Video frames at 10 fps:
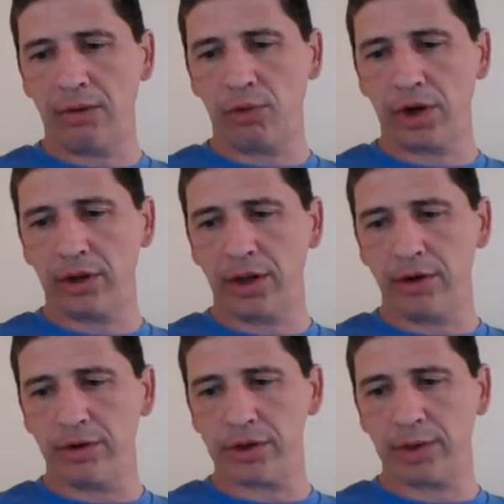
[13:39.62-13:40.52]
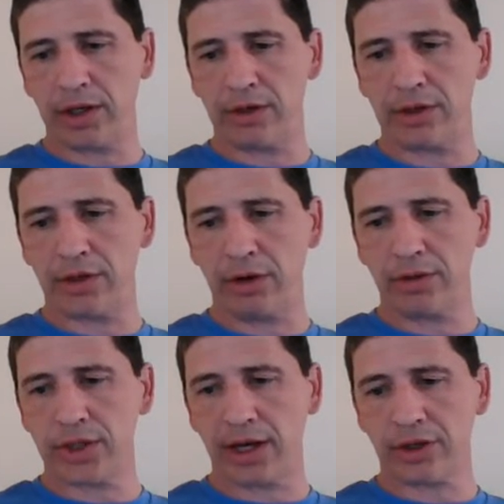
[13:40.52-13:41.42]
one of those, because
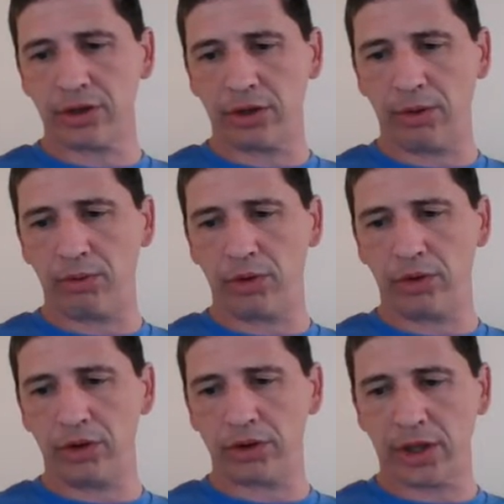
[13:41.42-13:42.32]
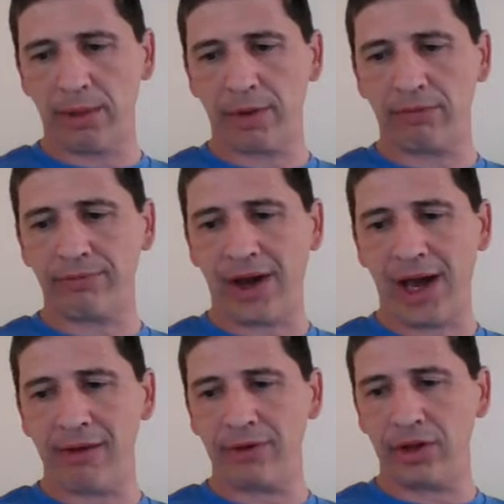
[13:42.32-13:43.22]
those actually there's a limit of
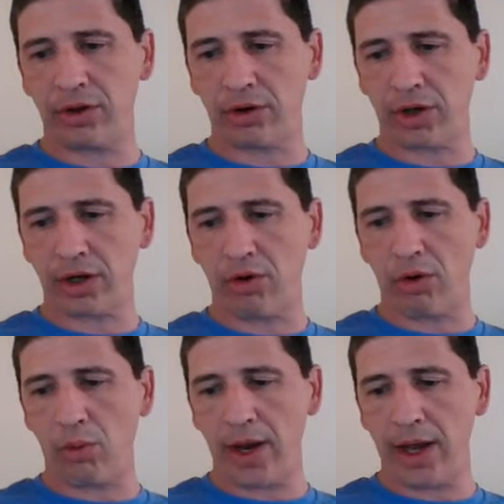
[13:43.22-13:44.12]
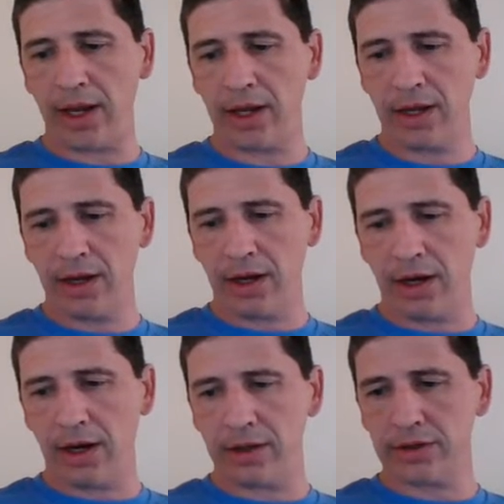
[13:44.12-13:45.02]
5, and then they're going to go away.
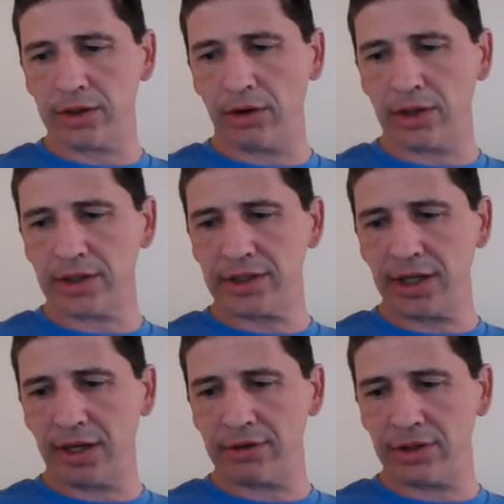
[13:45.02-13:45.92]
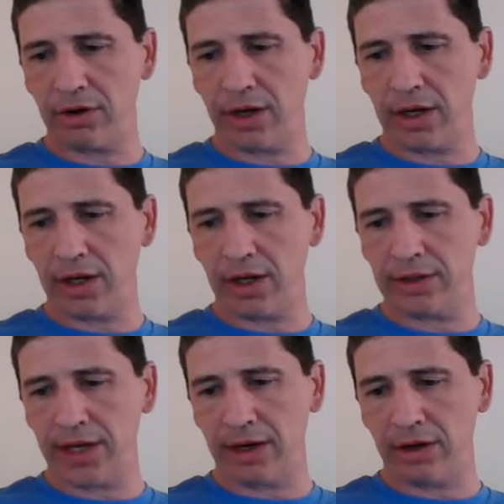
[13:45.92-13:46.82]
So let's see, is there a
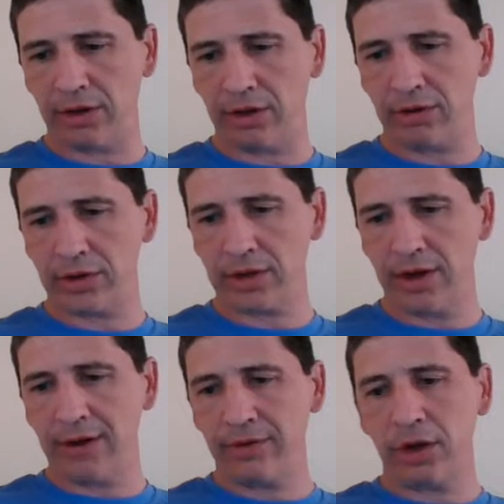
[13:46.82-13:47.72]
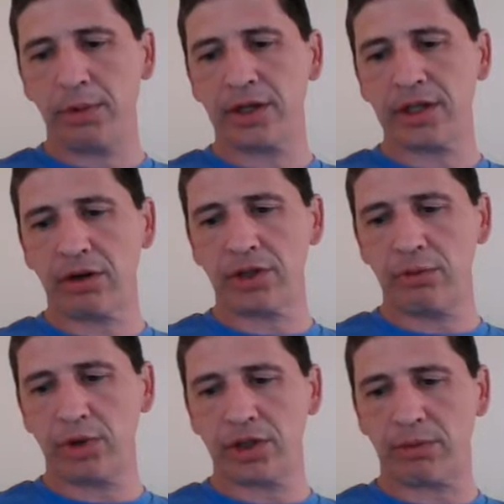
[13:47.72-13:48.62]
date on those? No, but it tells
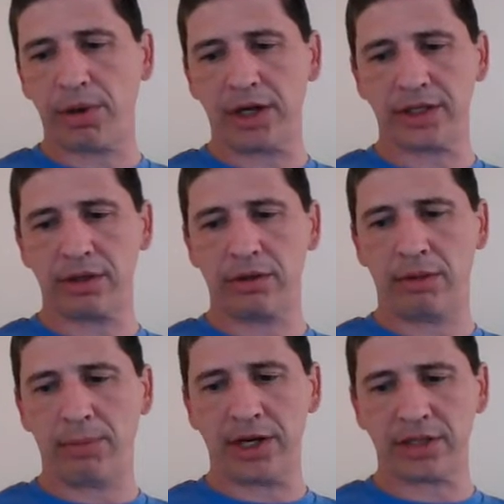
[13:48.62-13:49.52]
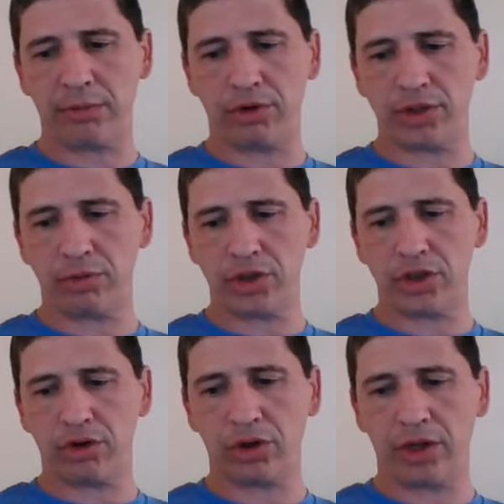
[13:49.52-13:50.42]
you what the possibilities of
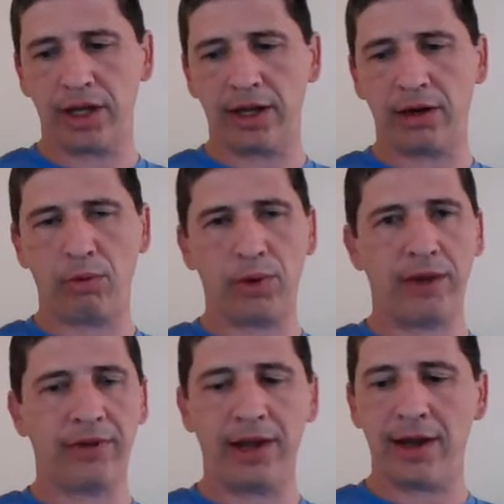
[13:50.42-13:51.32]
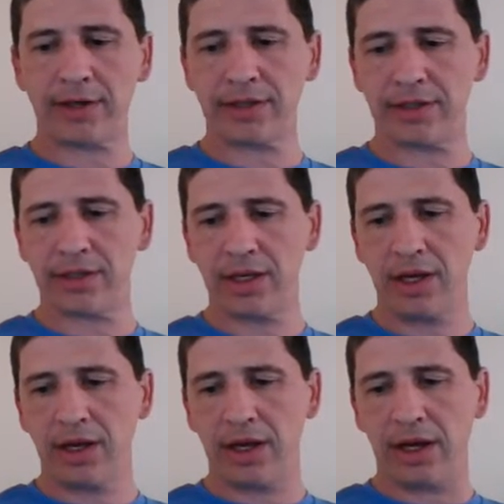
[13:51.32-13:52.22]
what you could get in a way of EXs
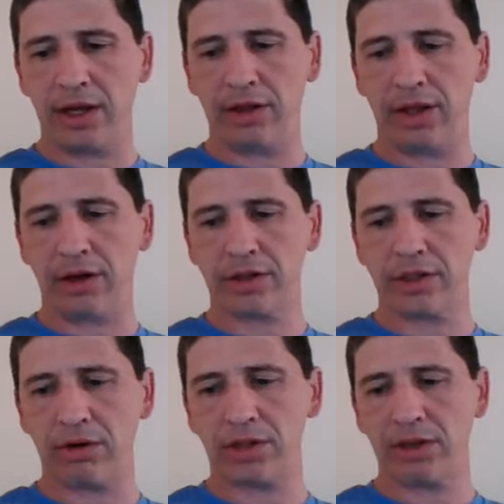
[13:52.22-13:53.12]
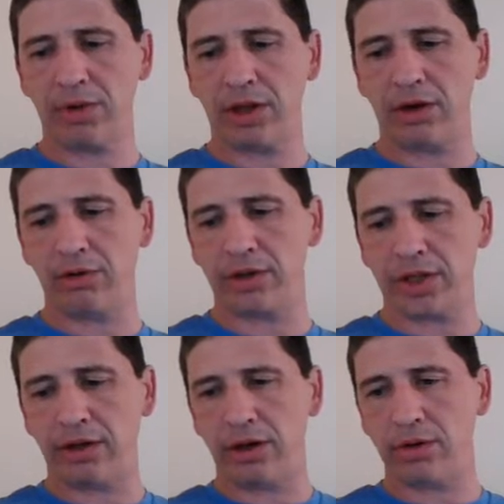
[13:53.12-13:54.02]
in there. So some of those
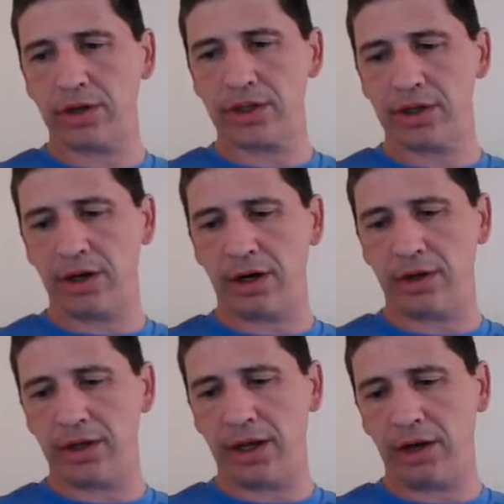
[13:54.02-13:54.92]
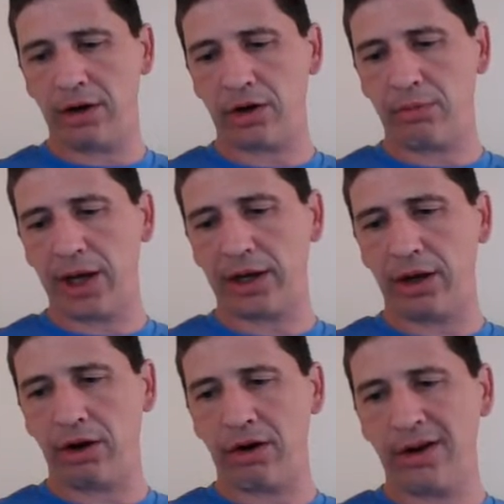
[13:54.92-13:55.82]
I noticed on I'll go
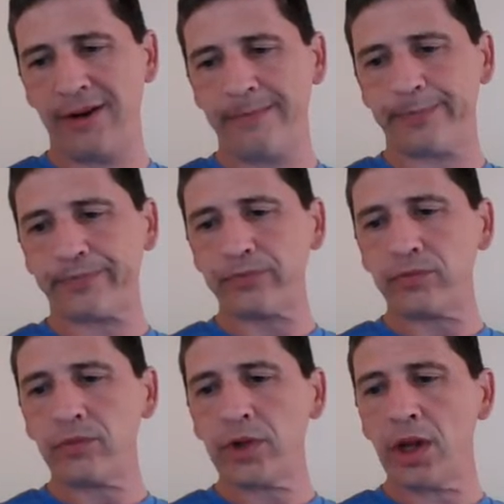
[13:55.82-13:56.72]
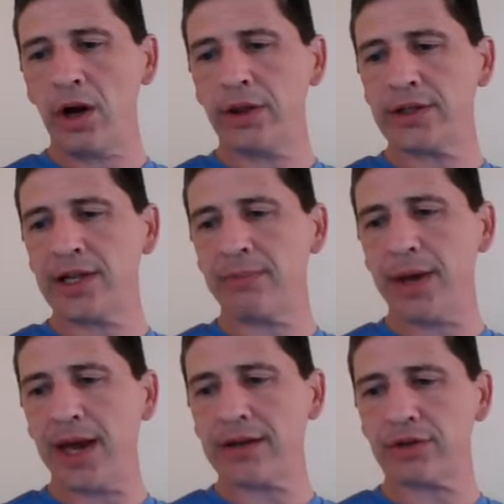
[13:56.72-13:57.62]
back here, on the 10
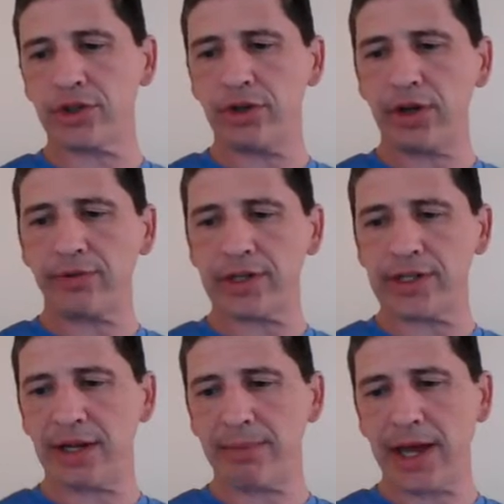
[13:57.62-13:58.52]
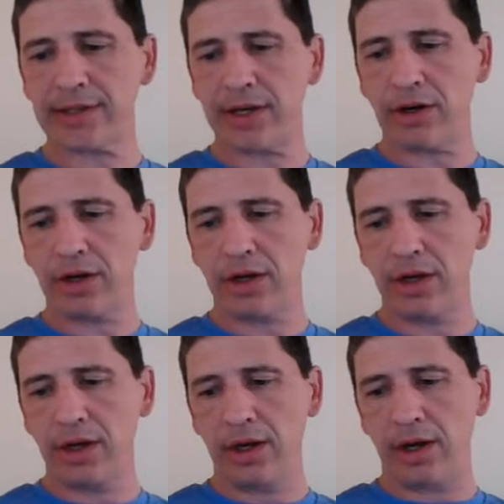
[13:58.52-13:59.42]
packs. There's 2 different 10 packs here.
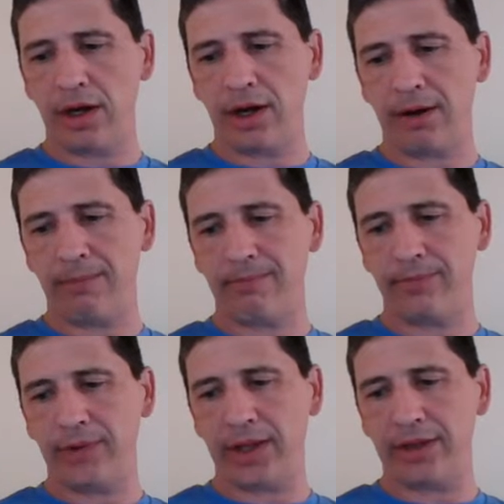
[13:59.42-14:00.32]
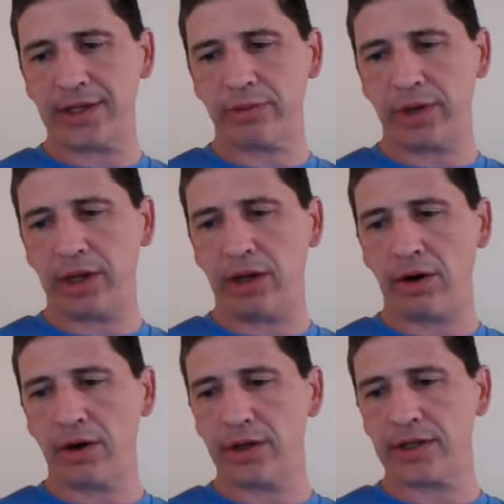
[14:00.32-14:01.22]
That this one
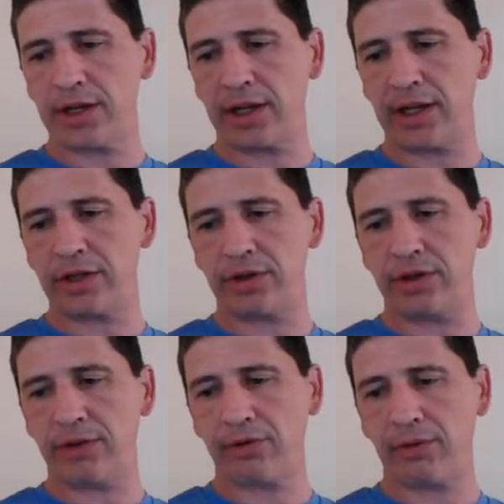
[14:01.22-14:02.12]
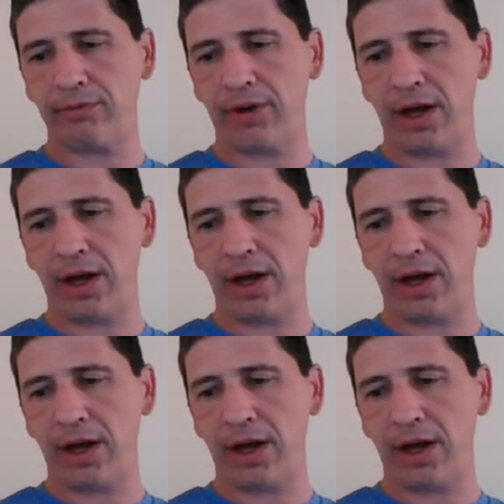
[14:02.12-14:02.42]
here is going to get you different